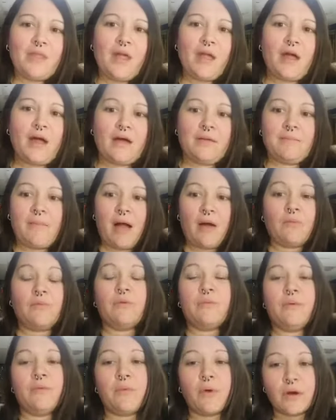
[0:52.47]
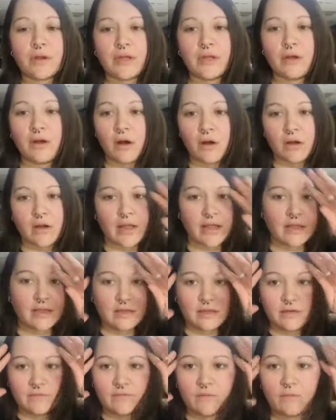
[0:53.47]
I will be working on a
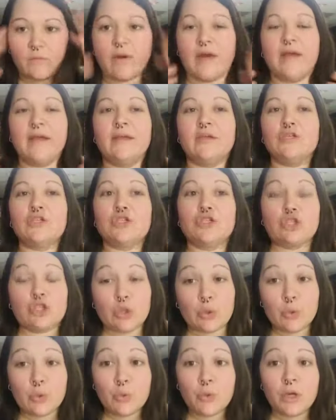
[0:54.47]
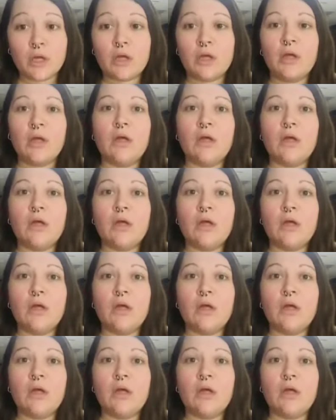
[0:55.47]
giveaway soon.